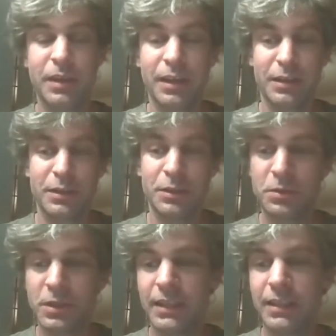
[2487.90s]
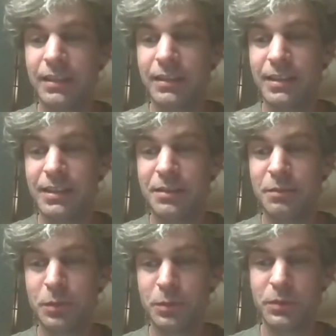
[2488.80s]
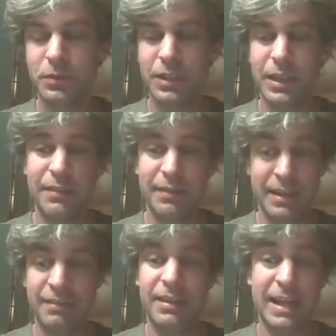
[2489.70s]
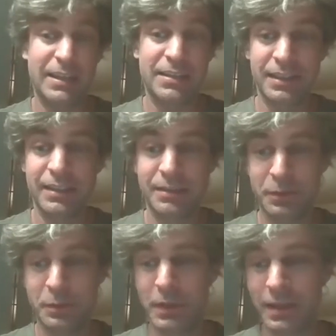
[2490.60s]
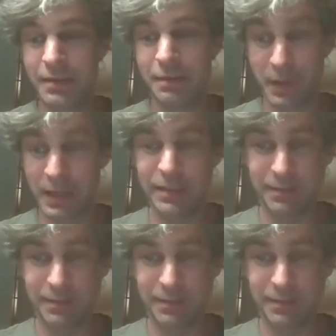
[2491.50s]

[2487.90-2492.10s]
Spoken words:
using these rules. And then the next thing will be me